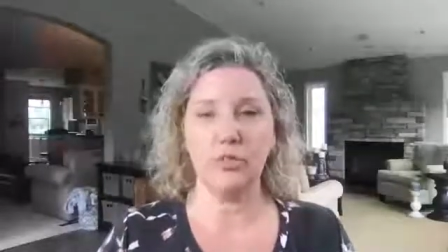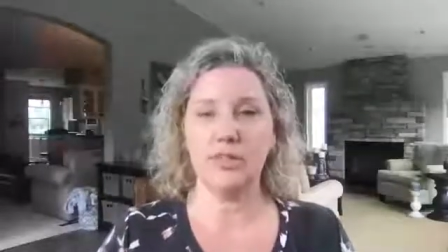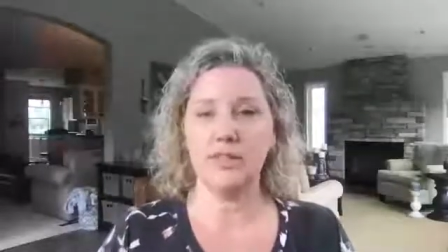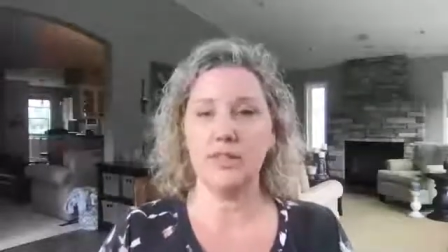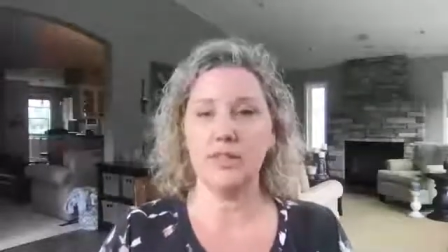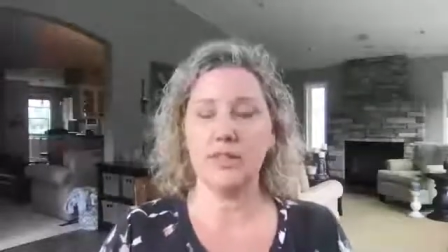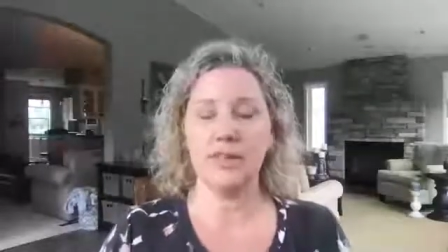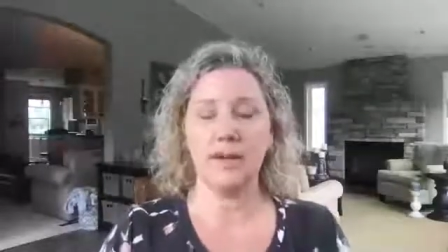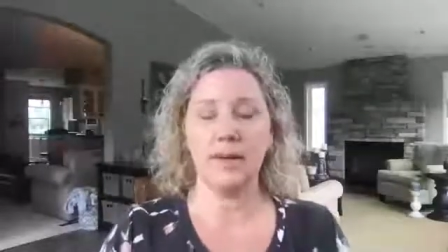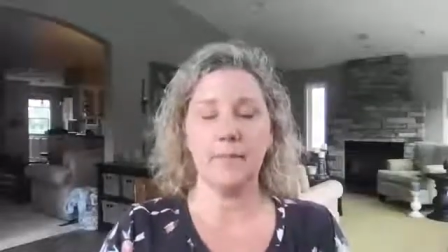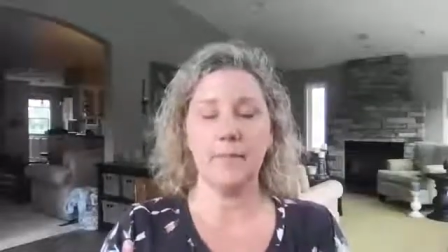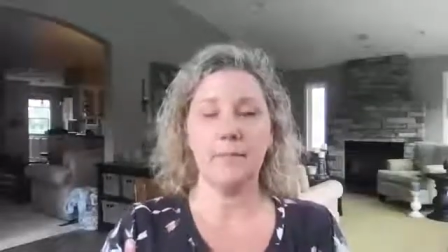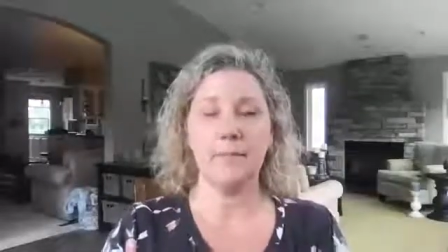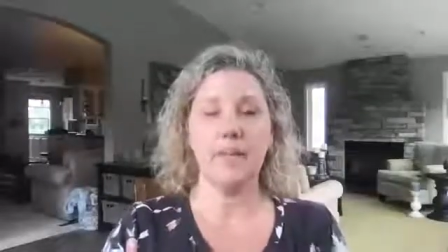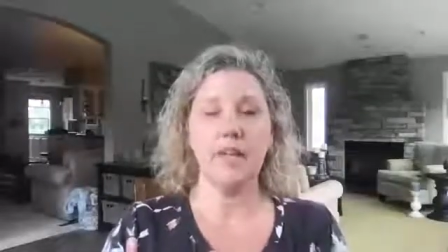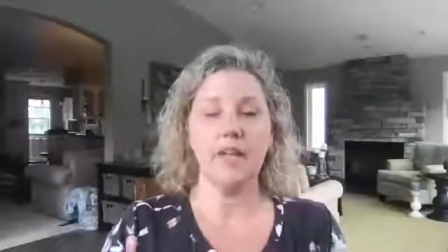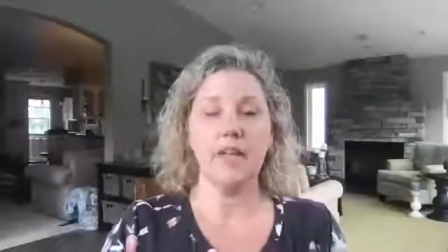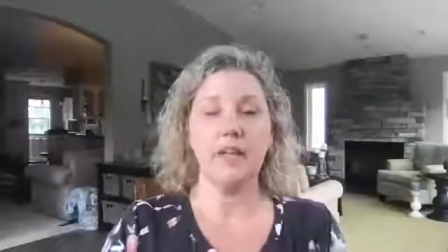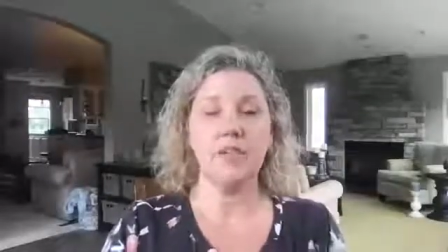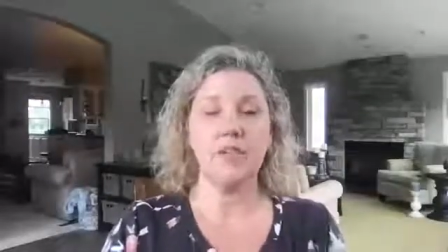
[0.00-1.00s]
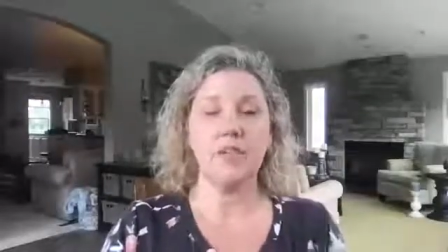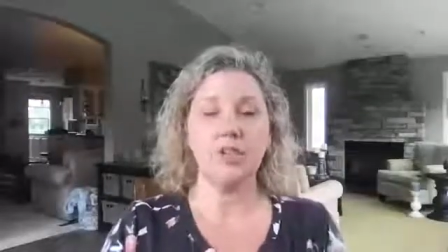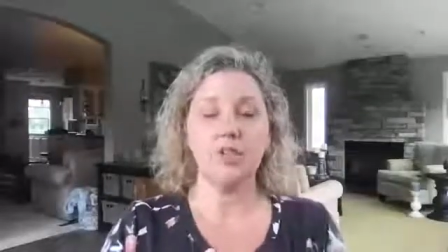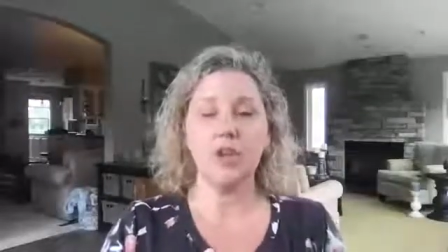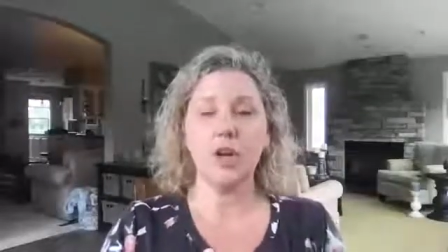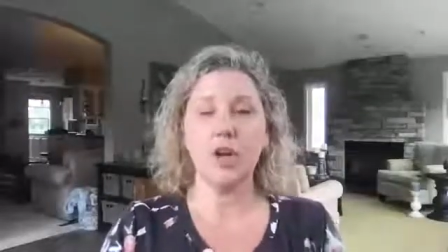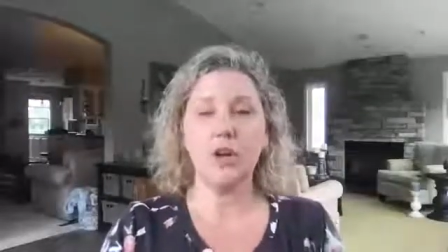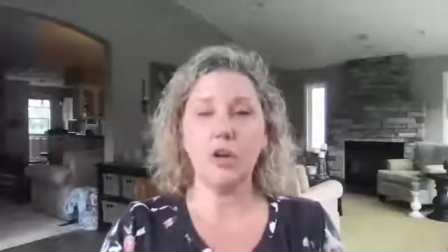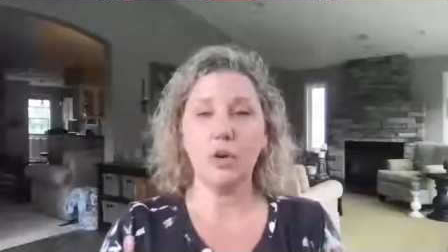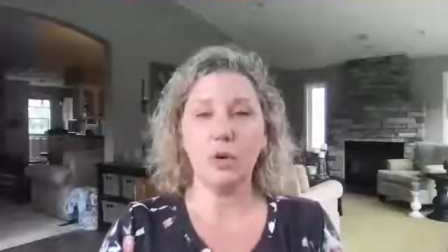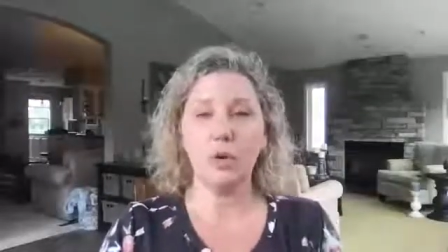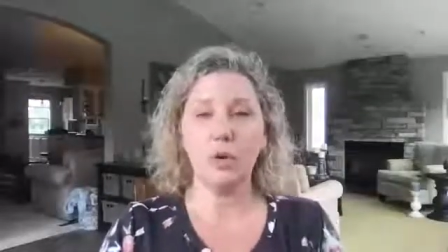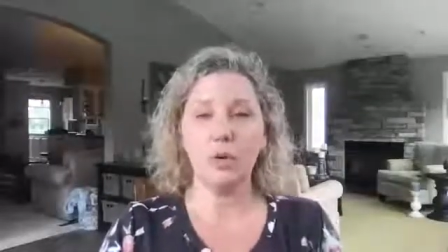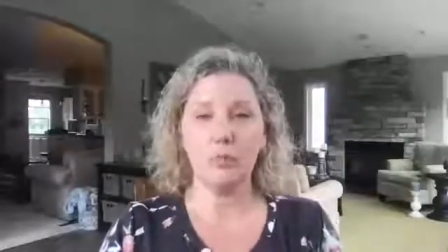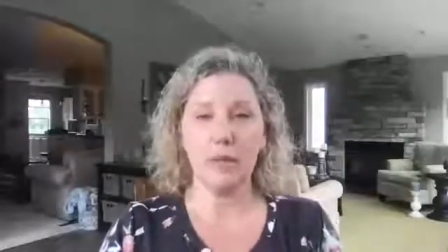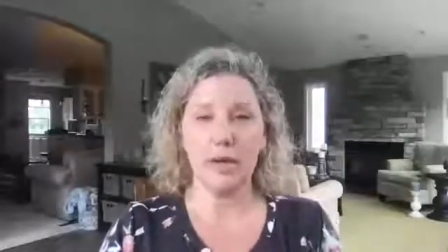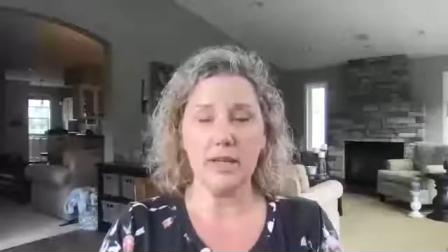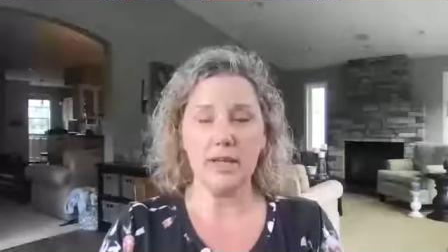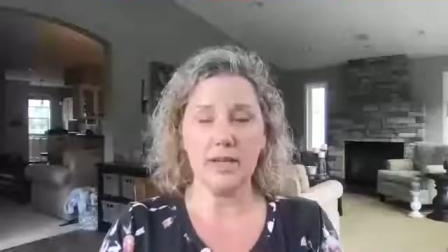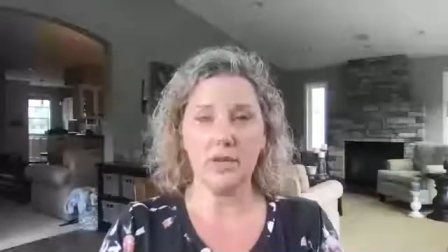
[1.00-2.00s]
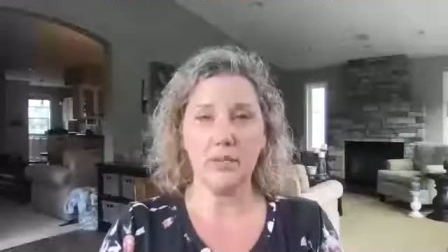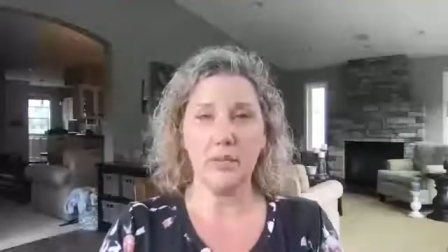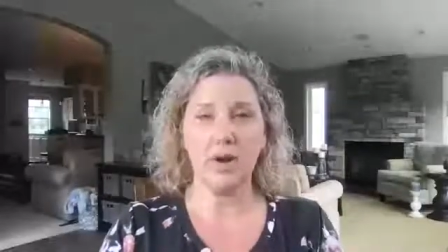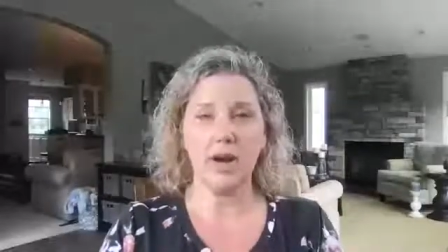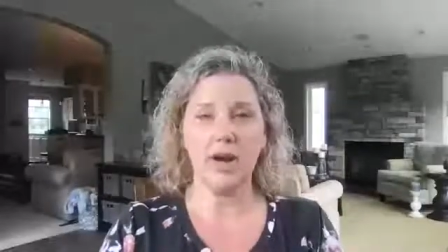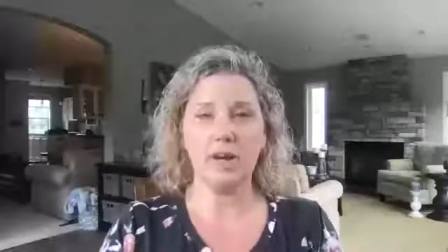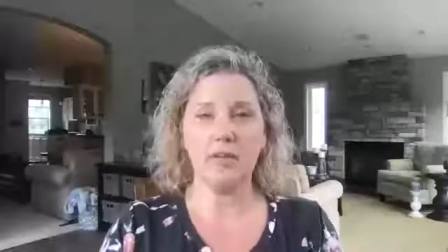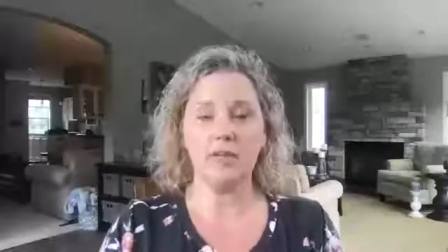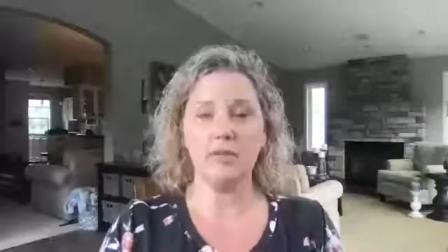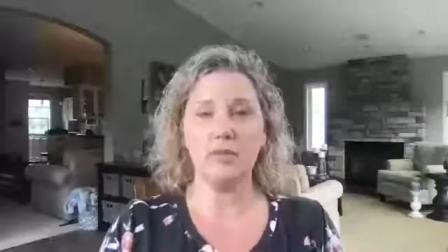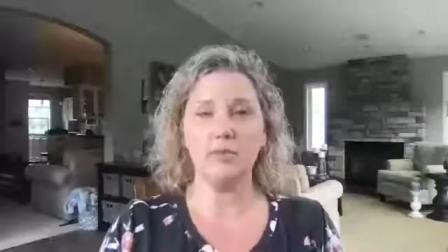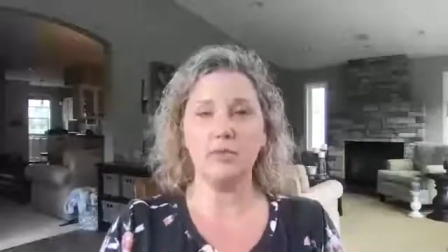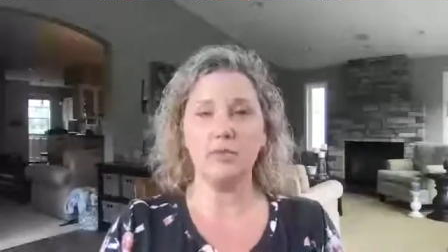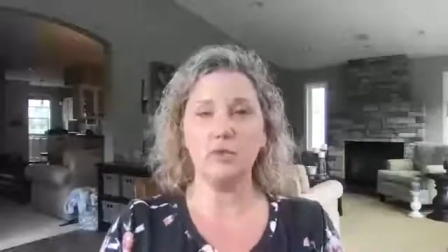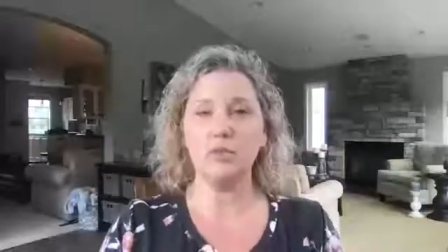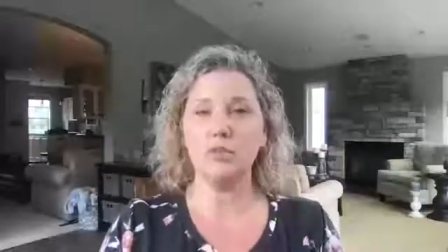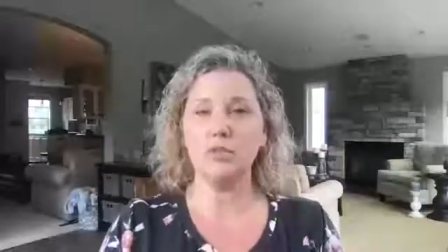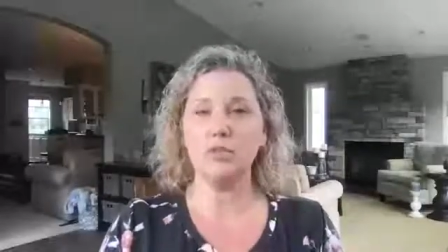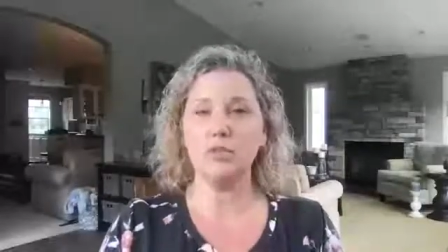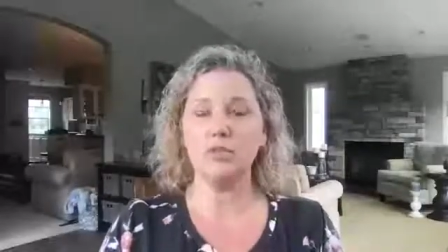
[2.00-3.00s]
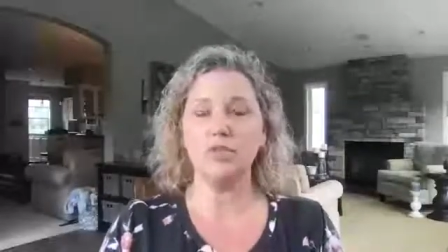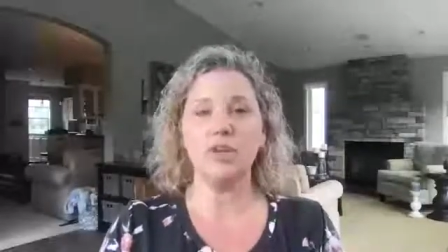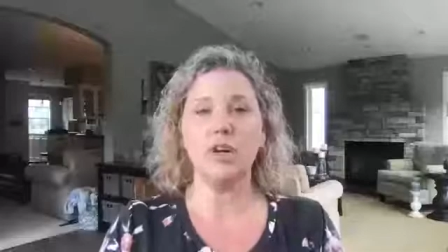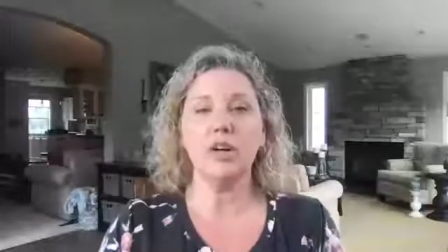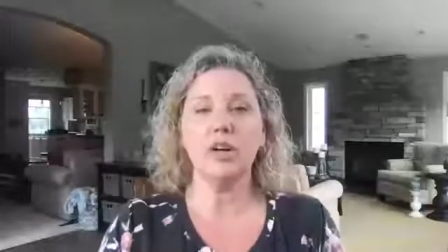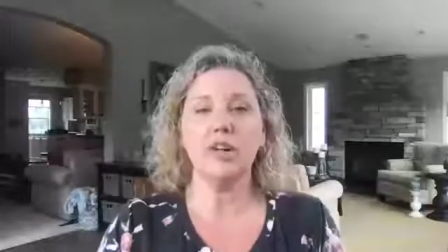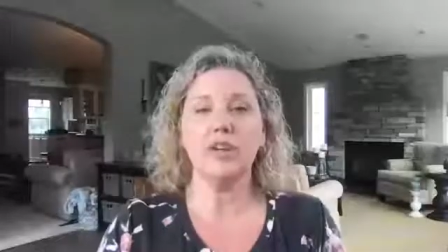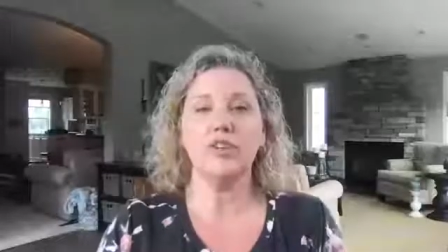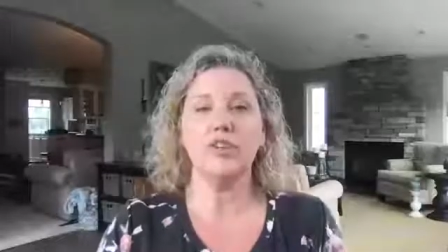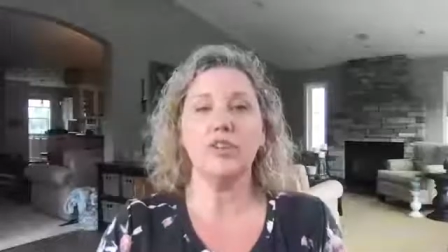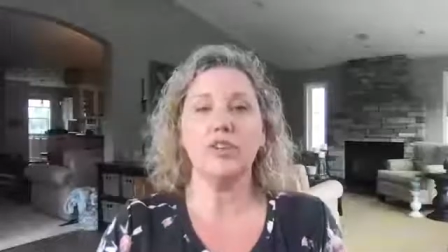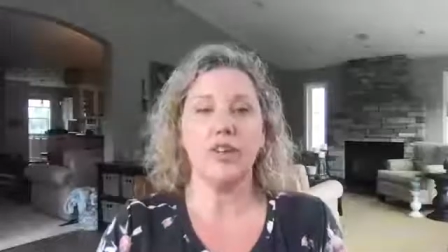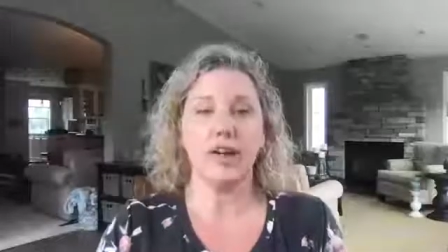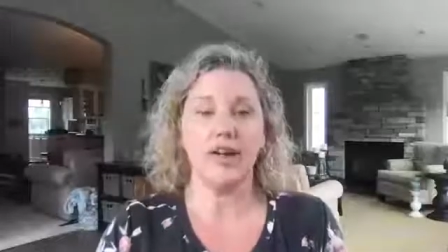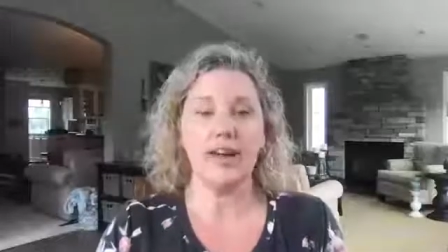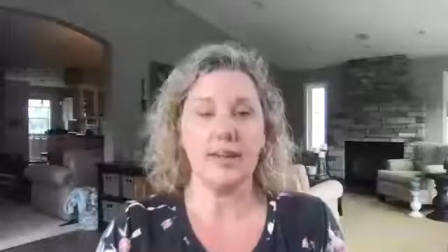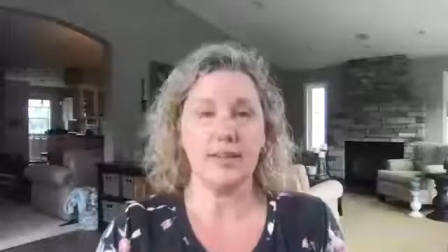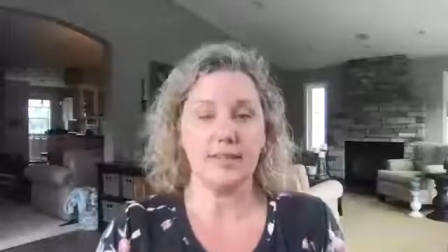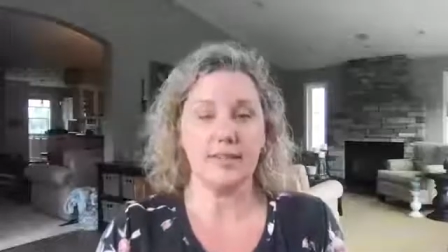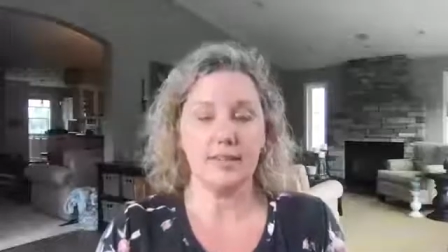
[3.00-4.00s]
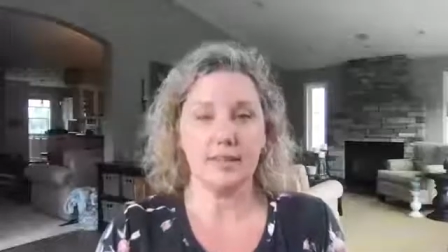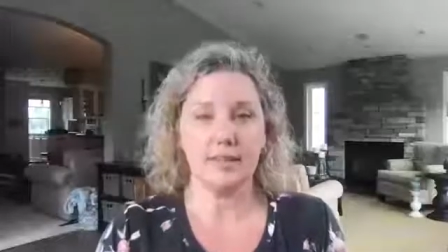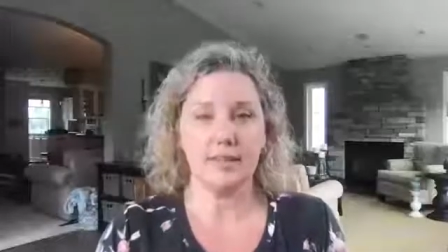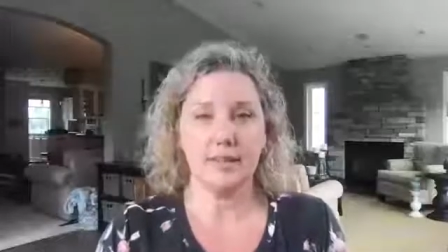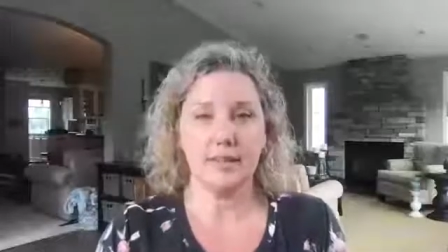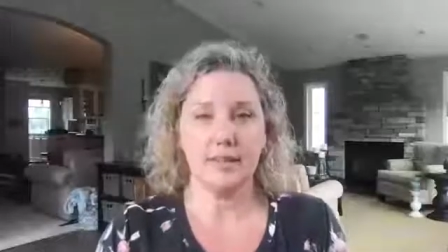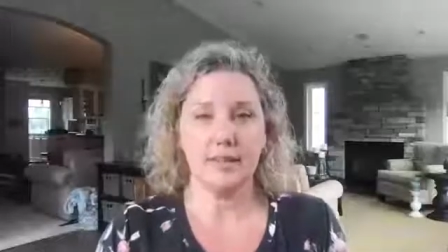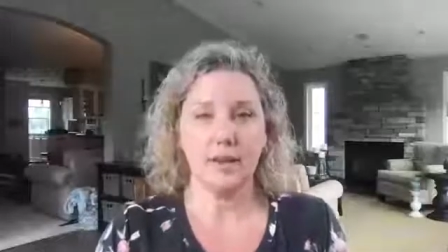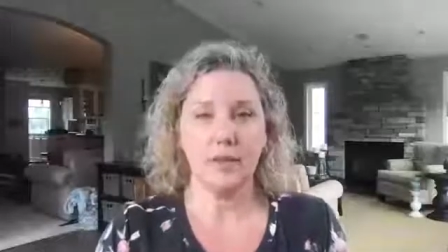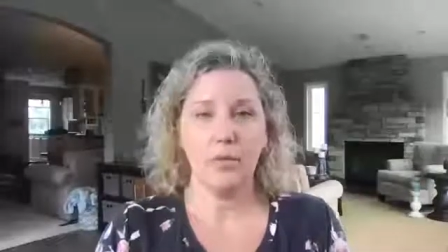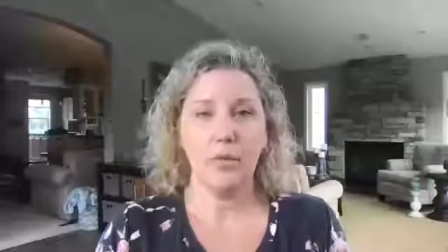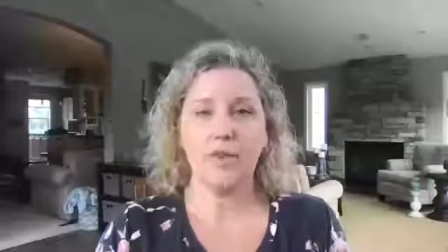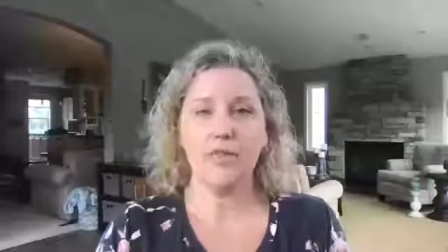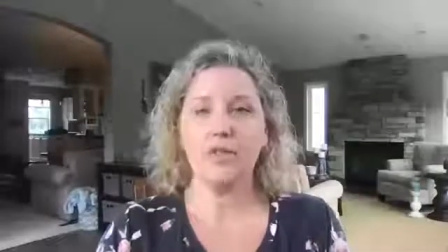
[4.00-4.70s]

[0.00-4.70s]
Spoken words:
It's a charcoal-based product that absorbs junk in your gut, right?